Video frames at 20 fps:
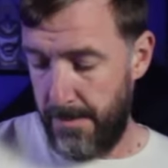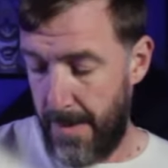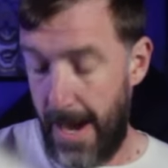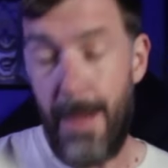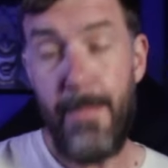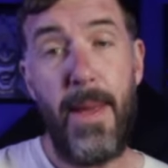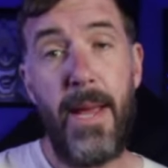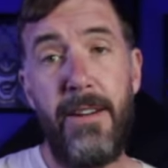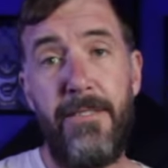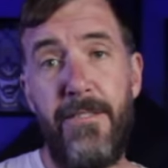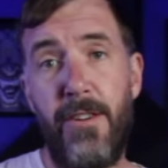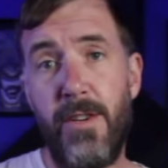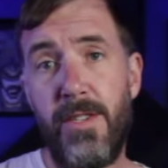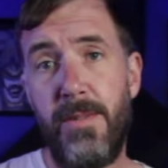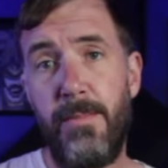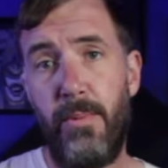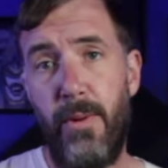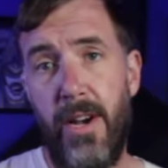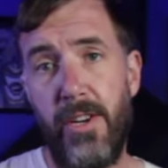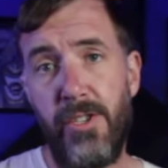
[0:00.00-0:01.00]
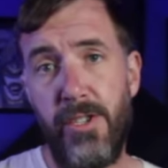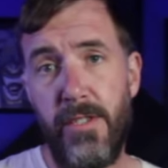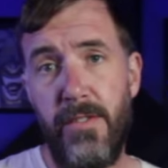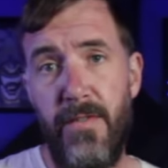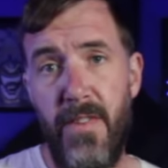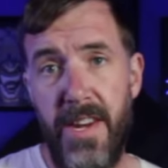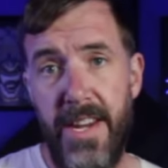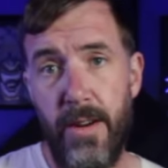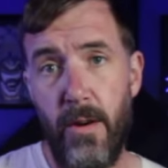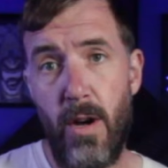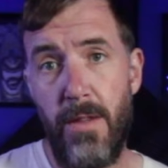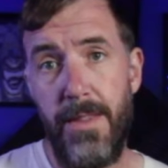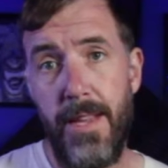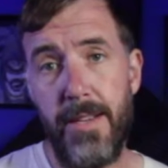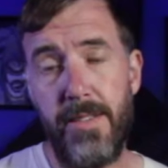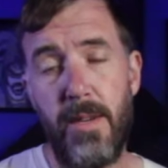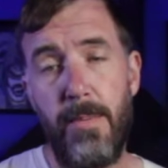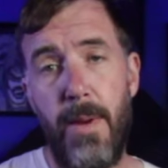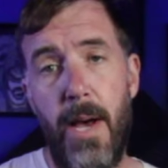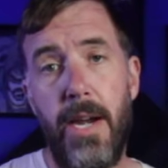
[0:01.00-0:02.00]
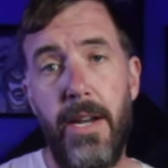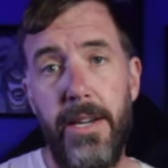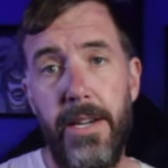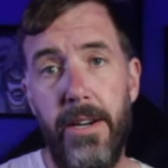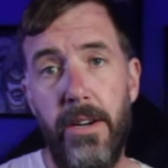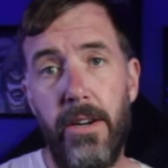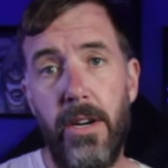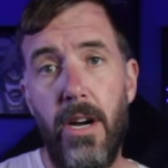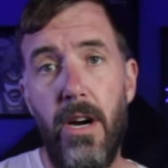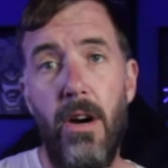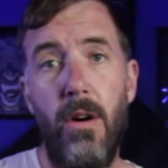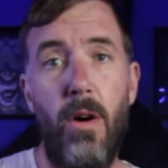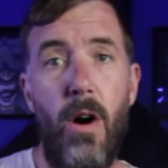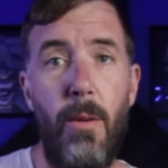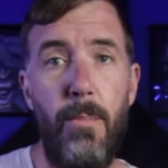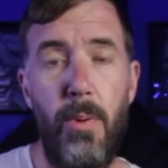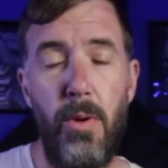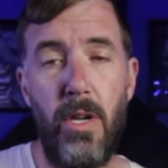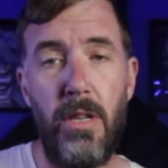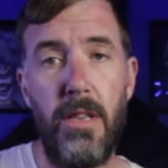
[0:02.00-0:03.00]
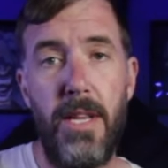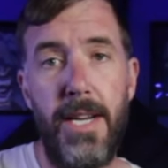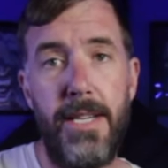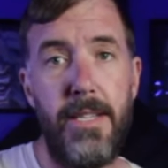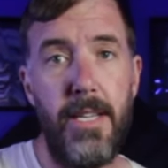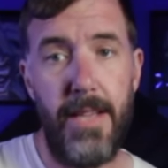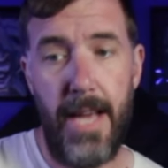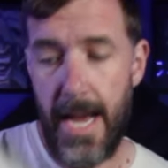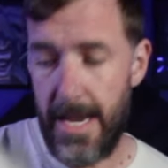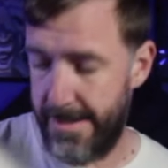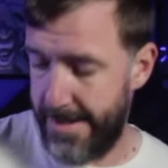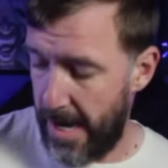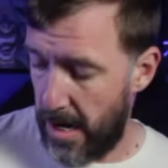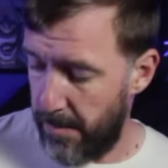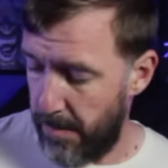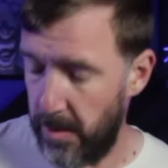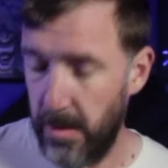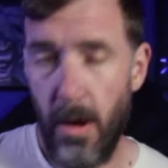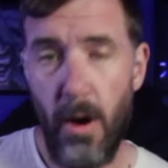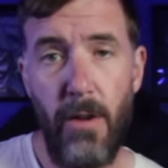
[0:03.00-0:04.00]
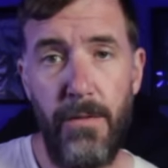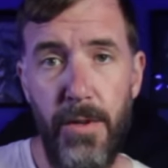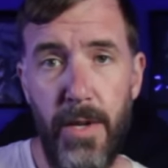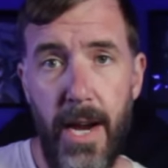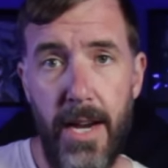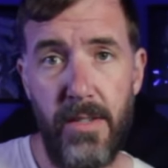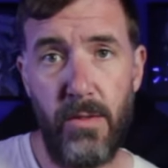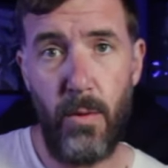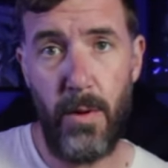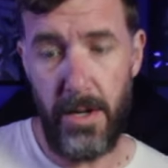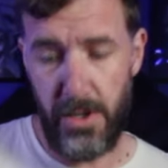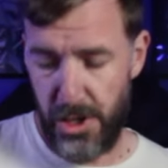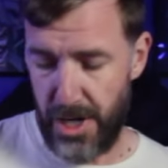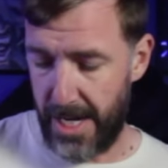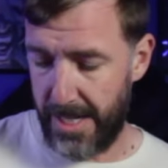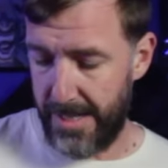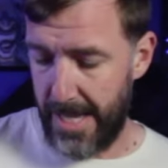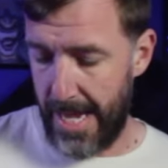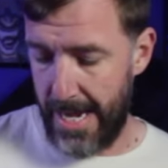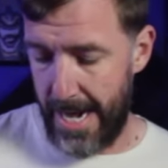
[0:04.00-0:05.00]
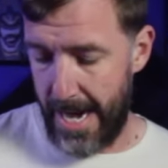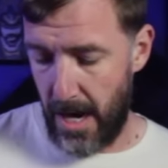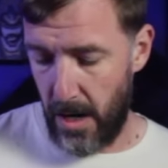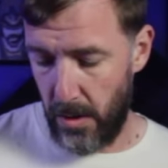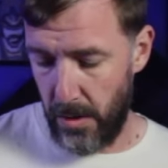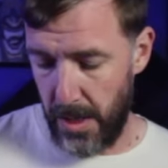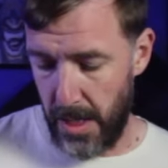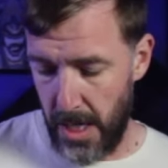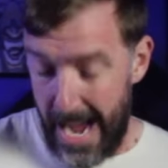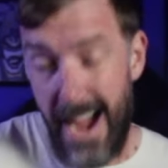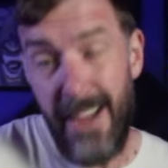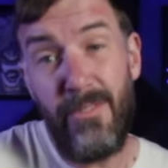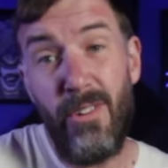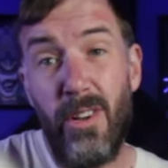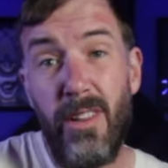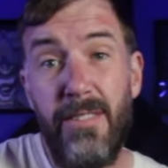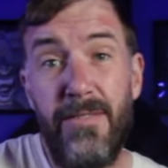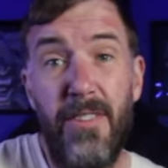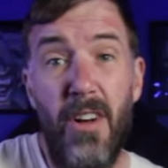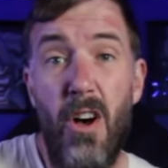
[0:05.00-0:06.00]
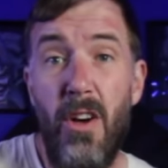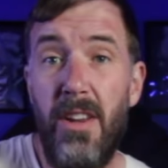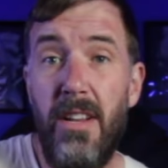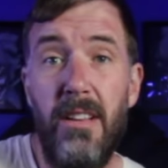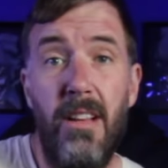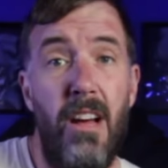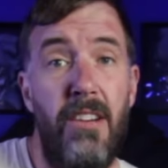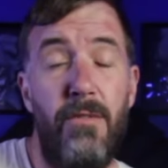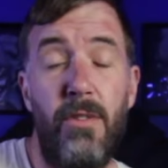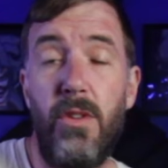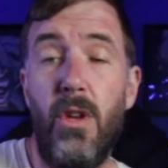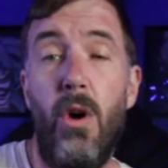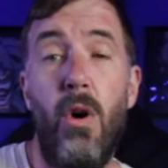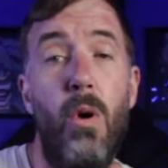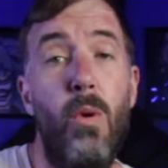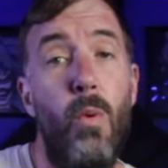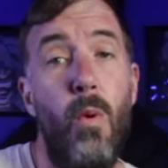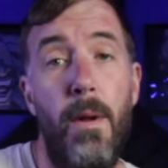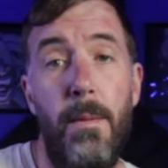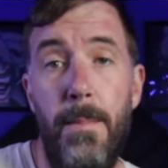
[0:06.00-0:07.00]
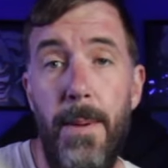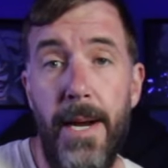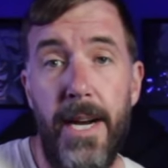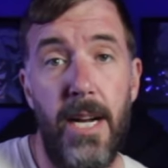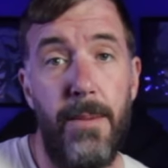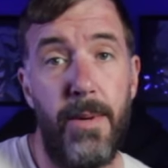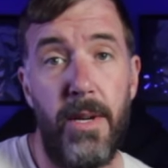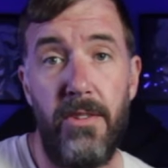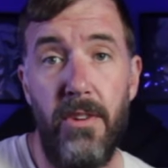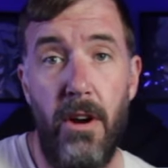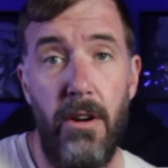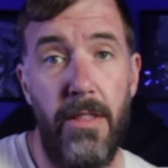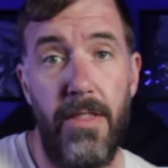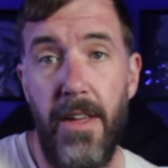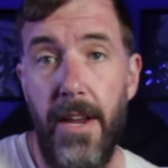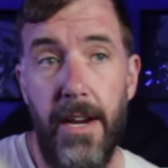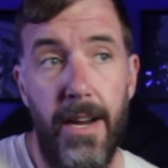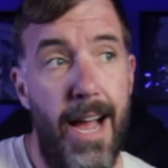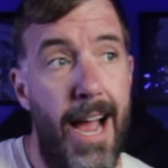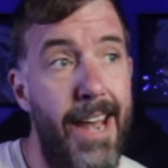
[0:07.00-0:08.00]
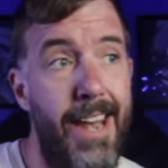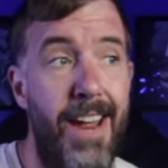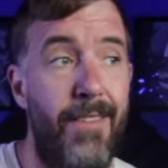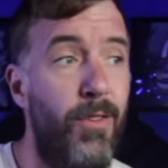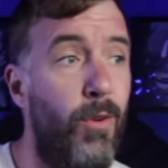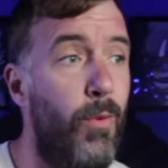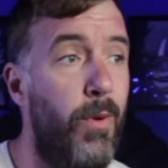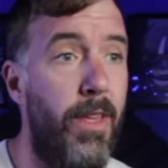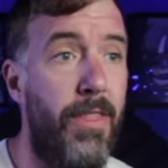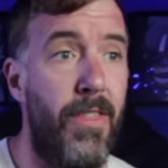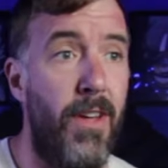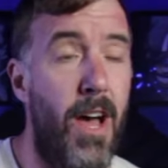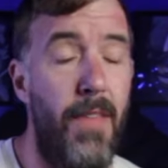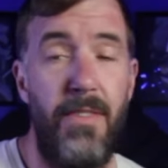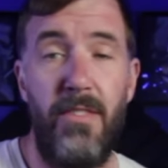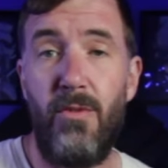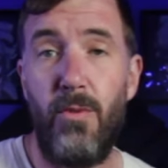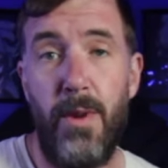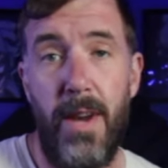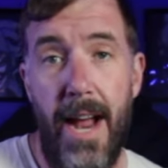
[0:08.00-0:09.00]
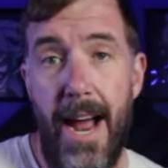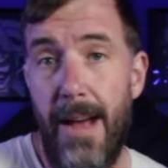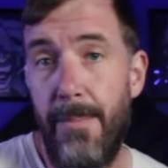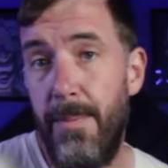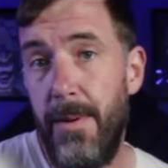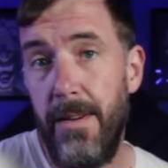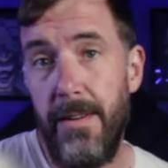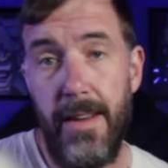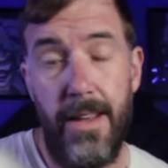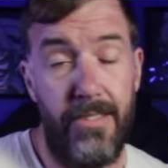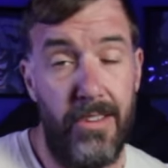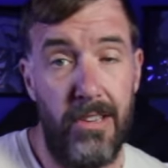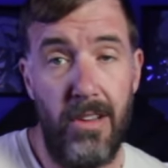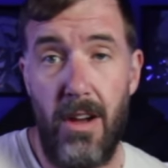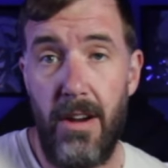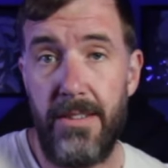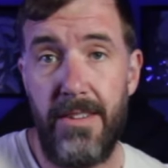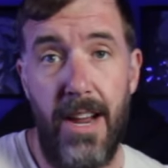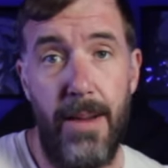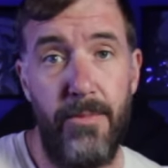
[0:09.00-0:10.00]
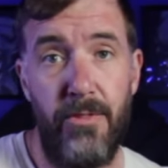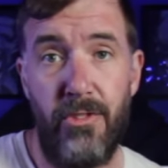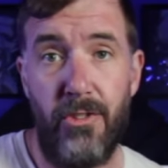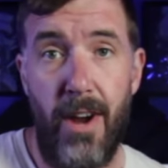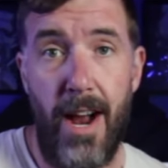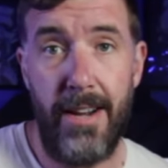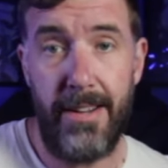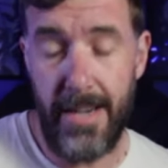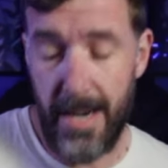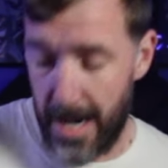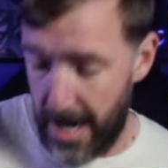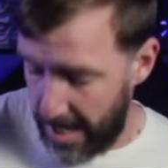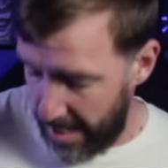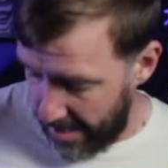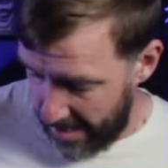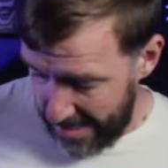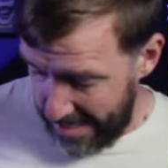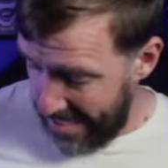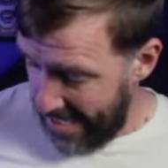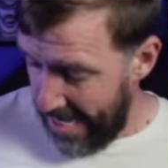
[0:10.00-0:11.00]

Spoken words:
I made a first impressions video on this about a year ago. I'll put a link to that down below if you guys want to check that out. I've really fallen in love with the whole one pickup guitar thing. I never would have thought this would have happened as a longtime Strat guy.